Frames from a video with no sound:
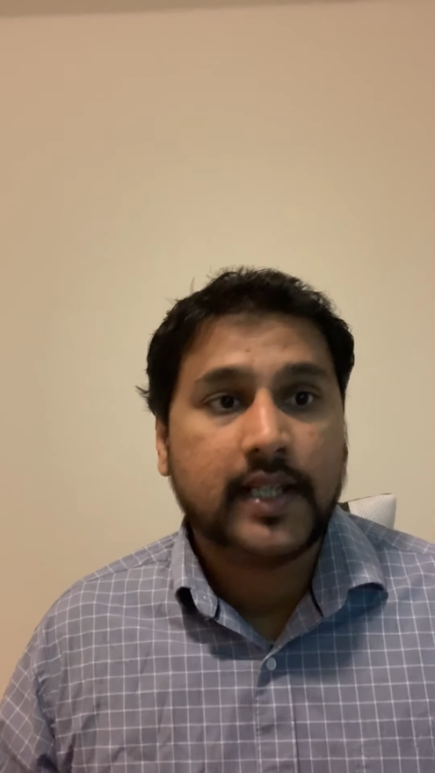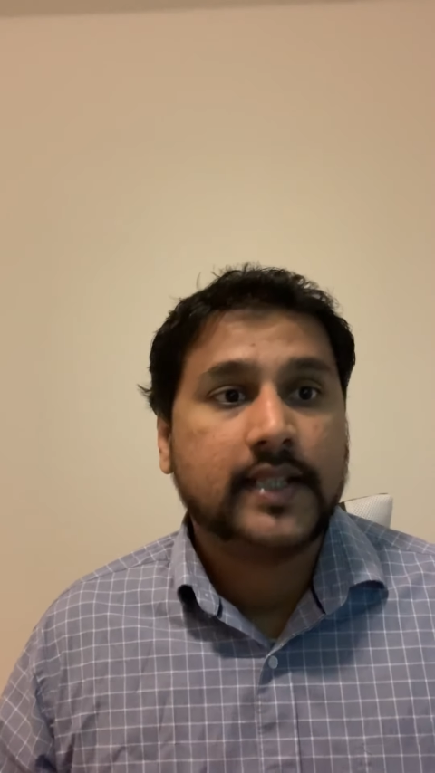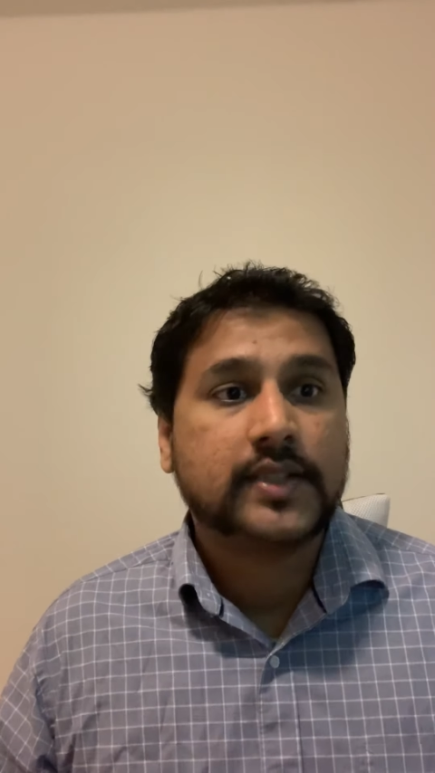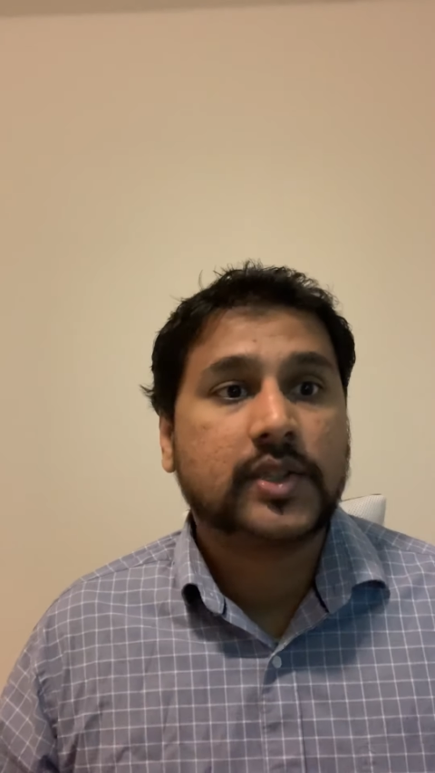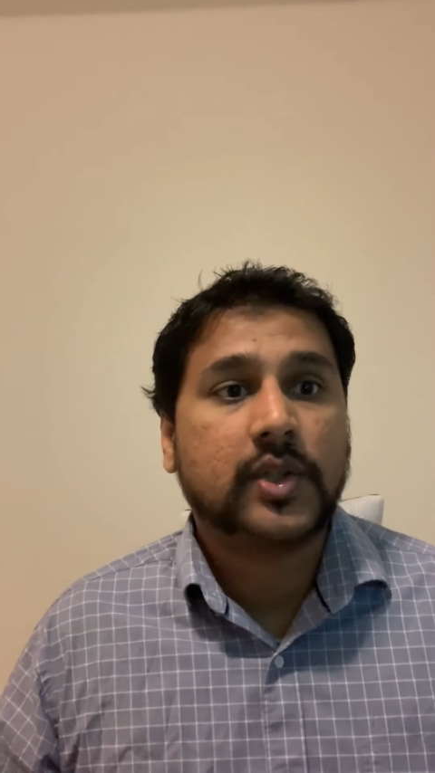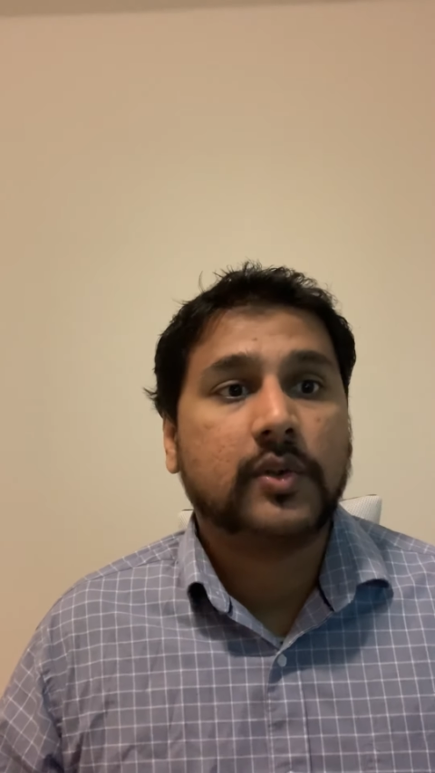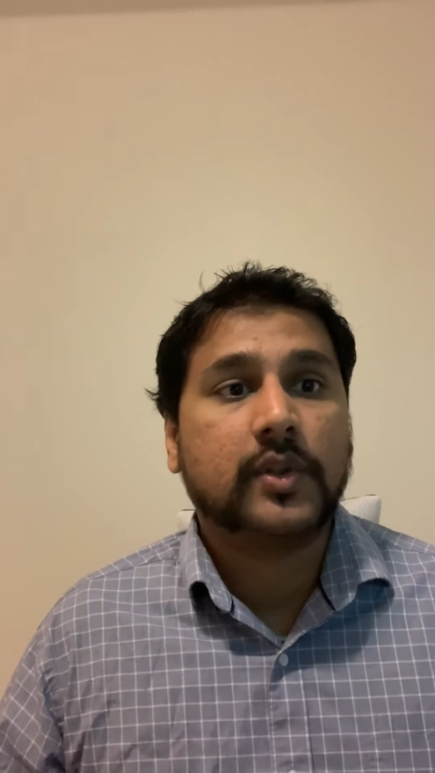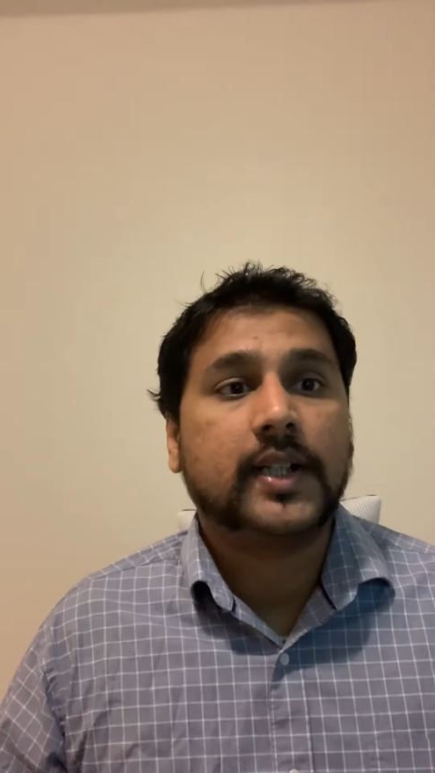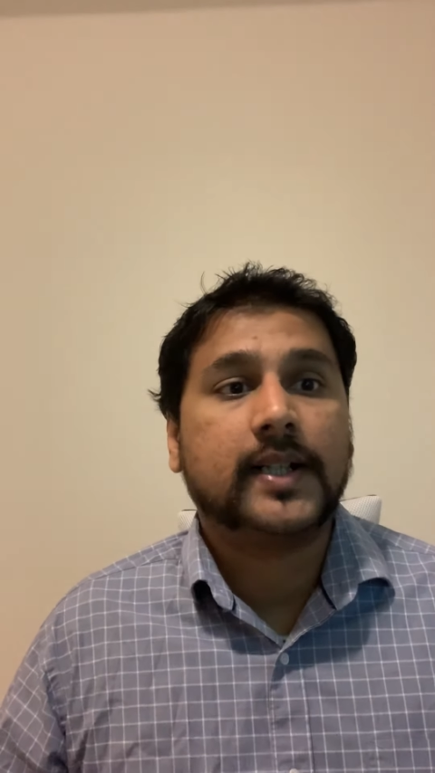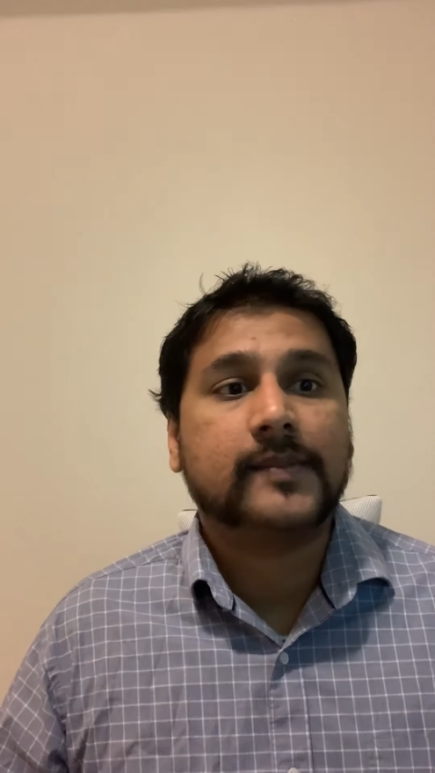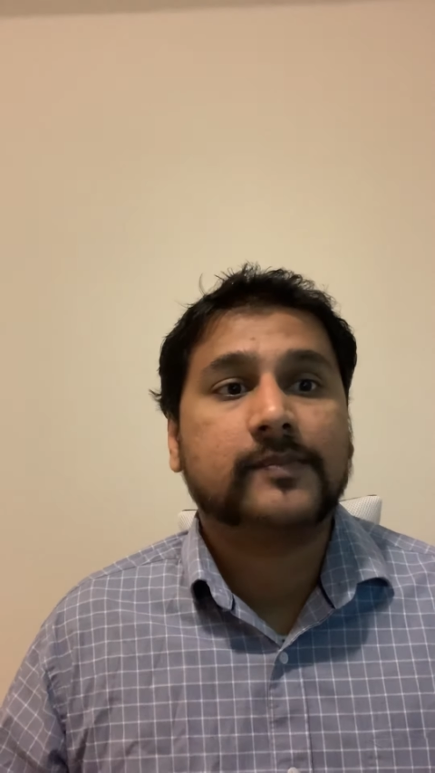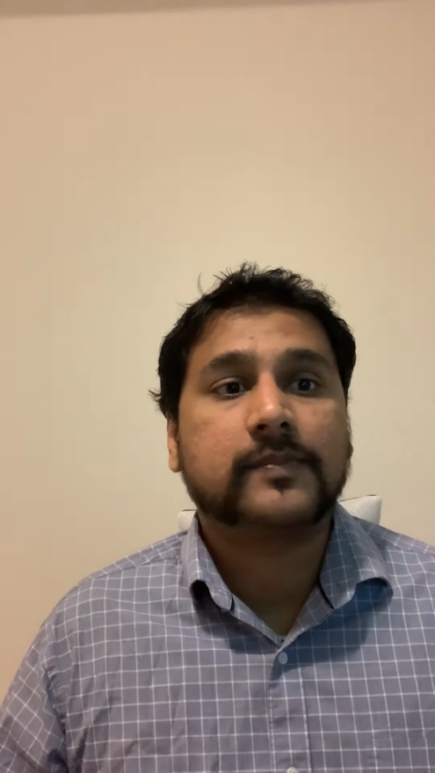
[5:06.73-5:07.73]

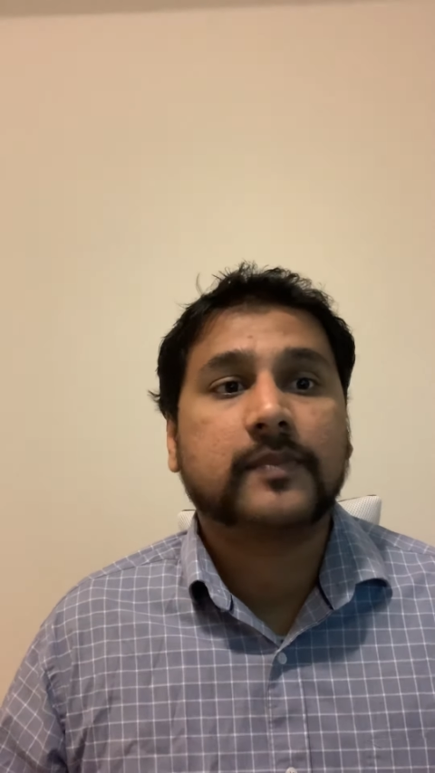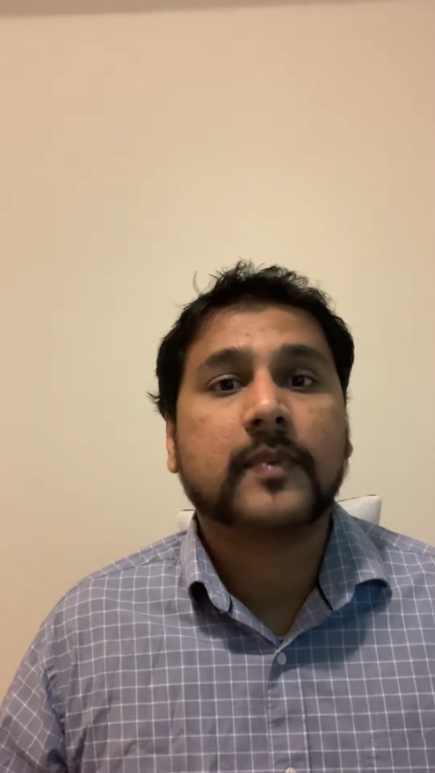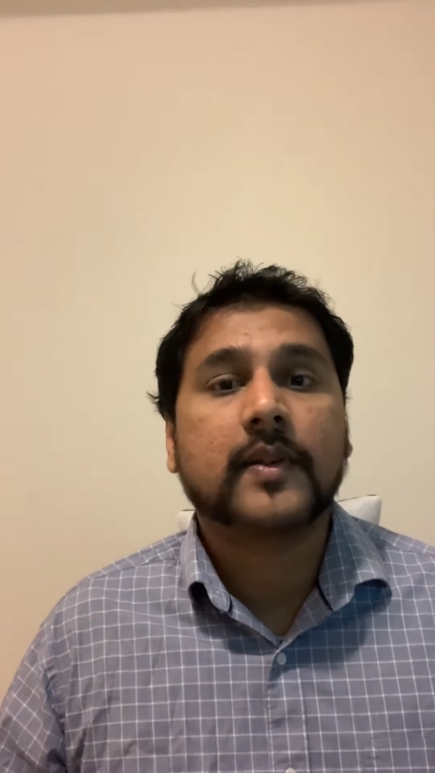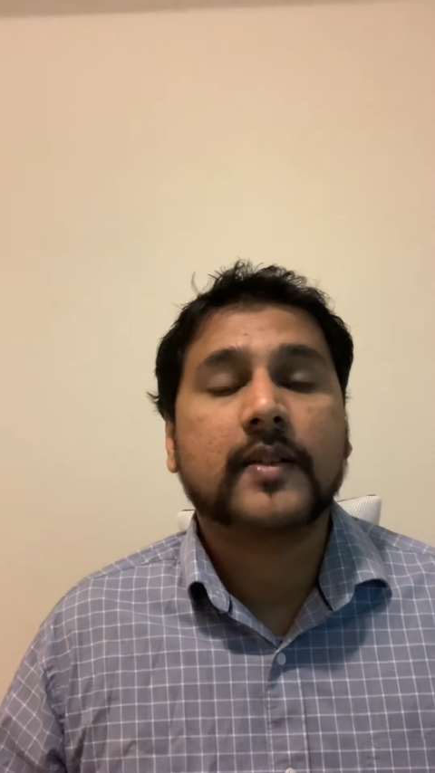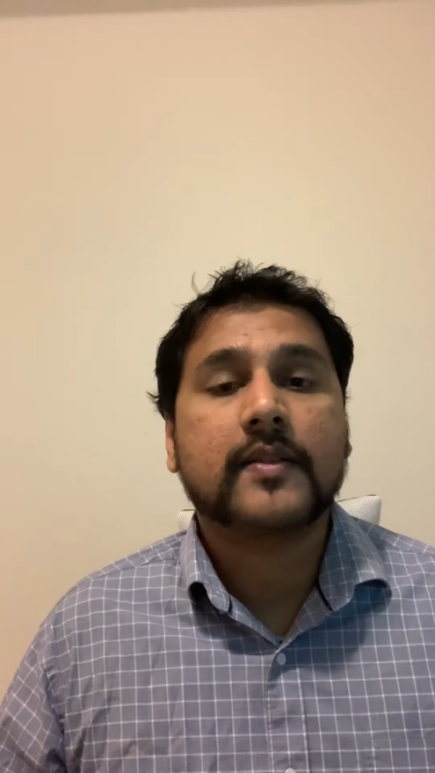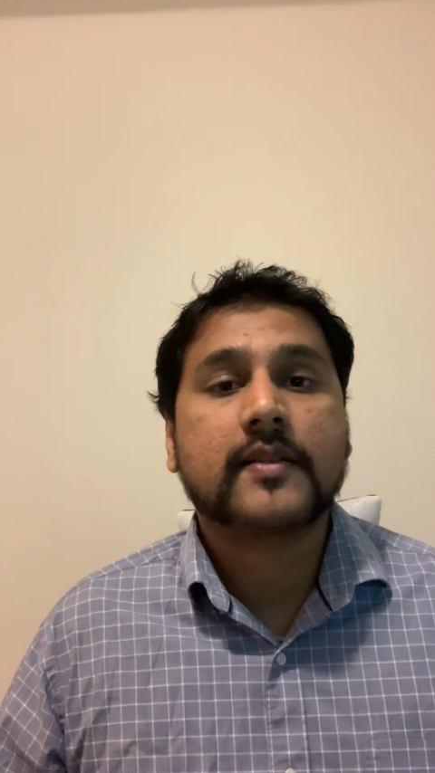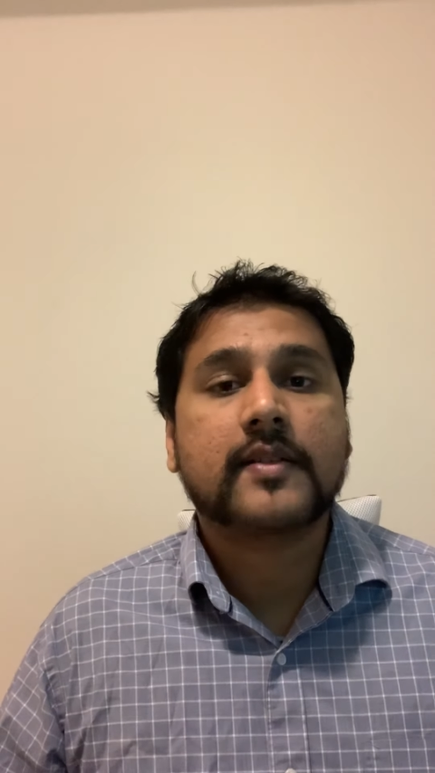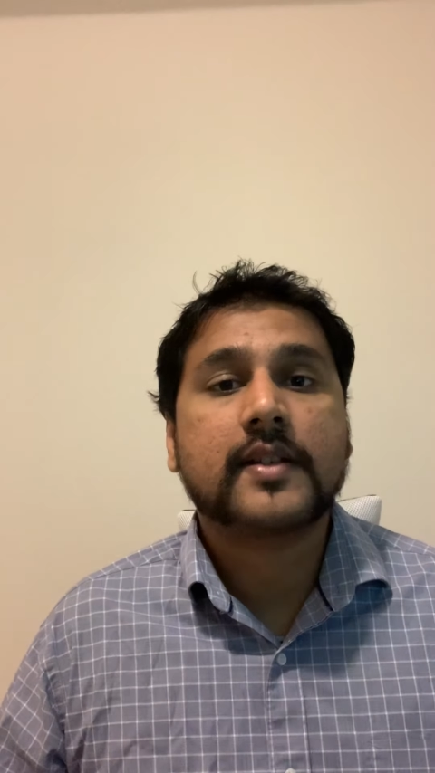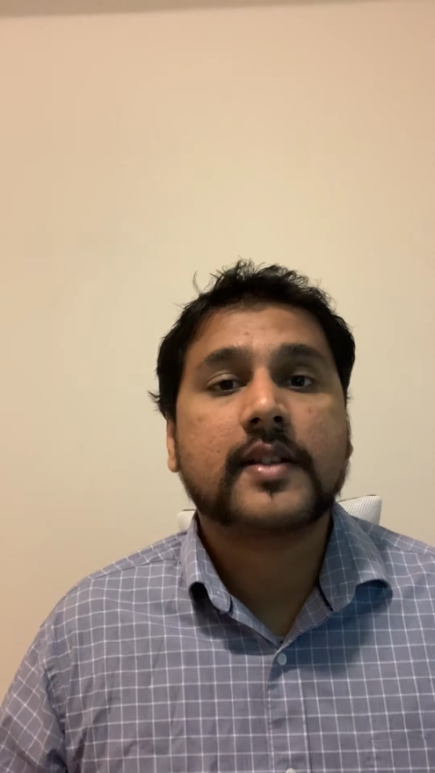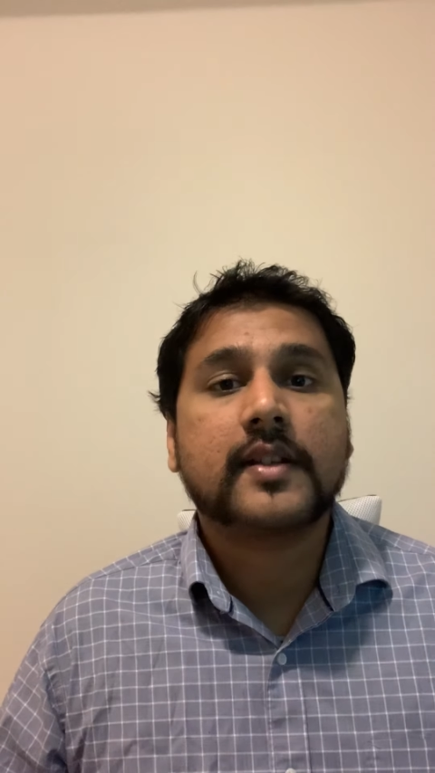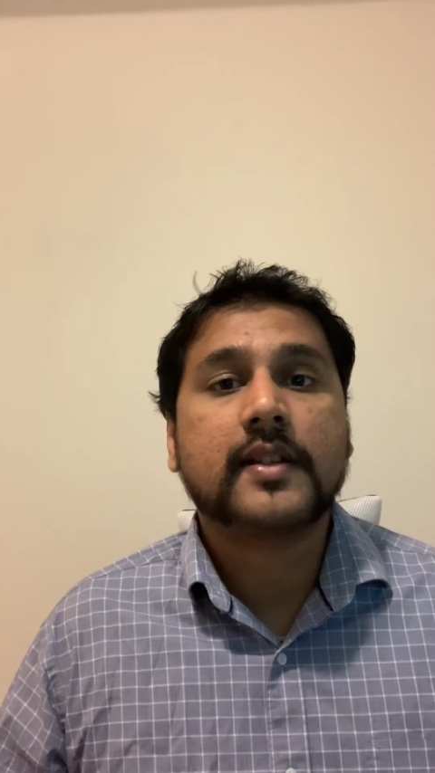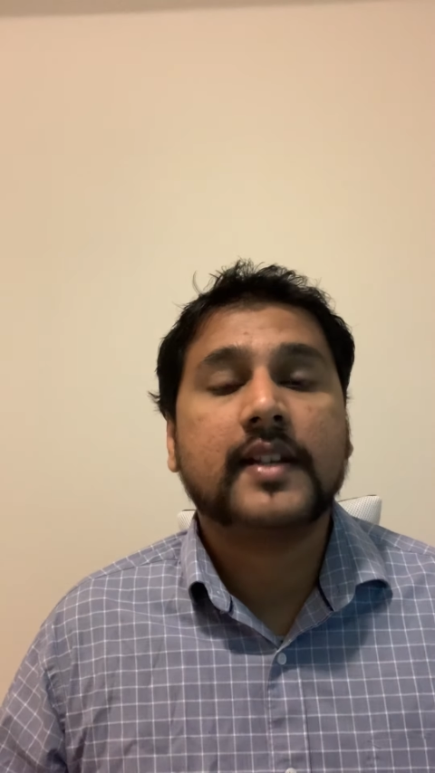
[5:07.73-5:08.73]
So
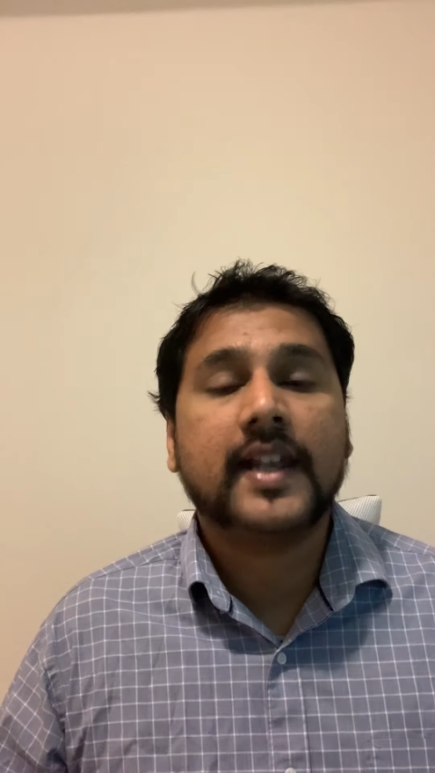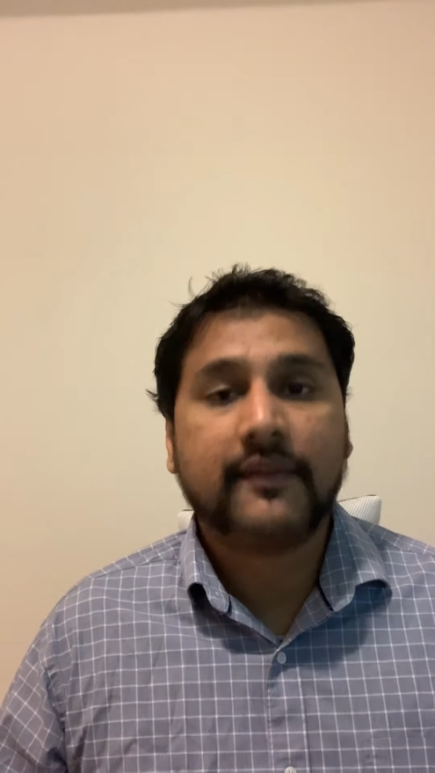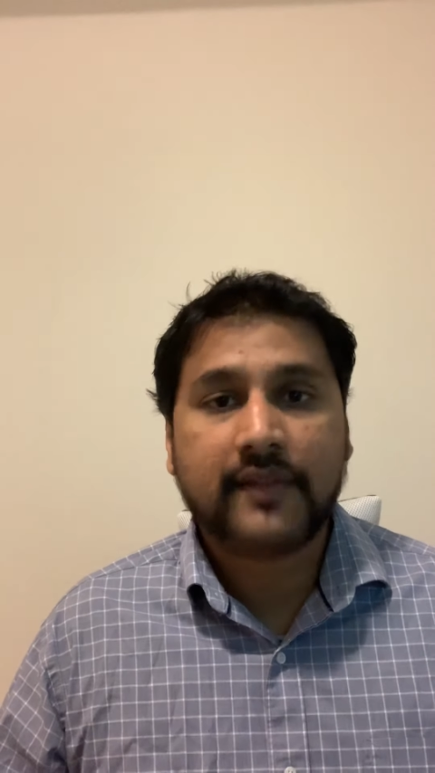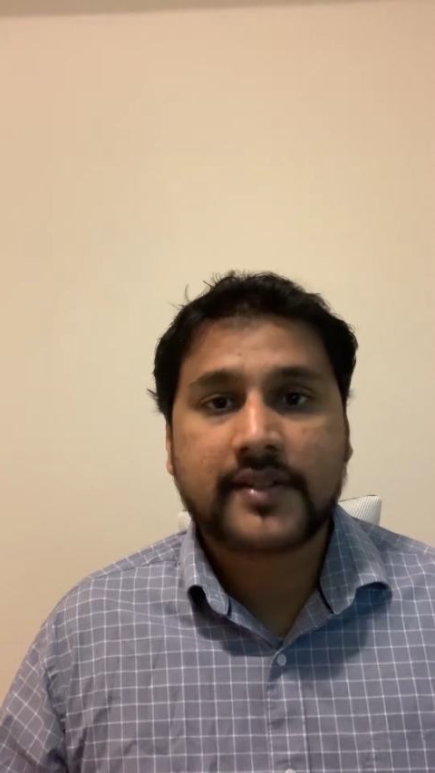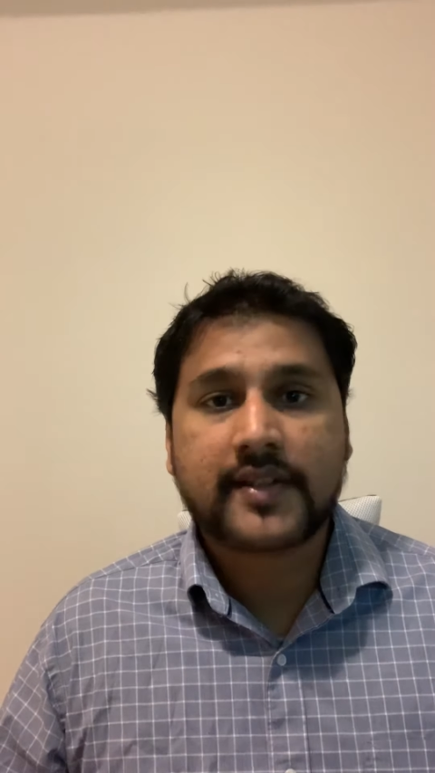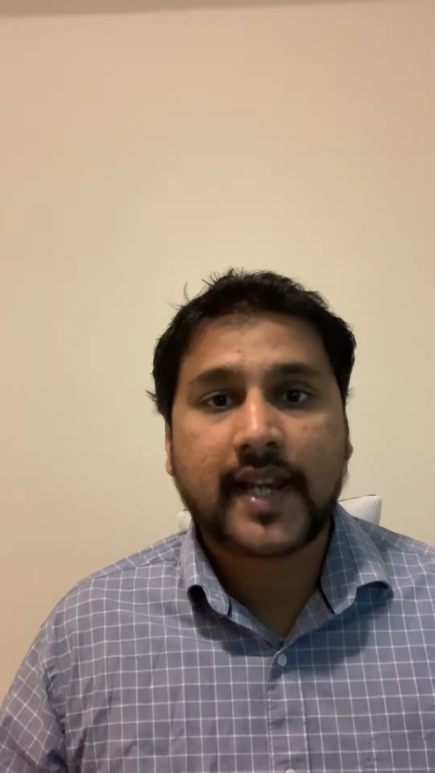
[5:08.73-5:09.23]
leveraged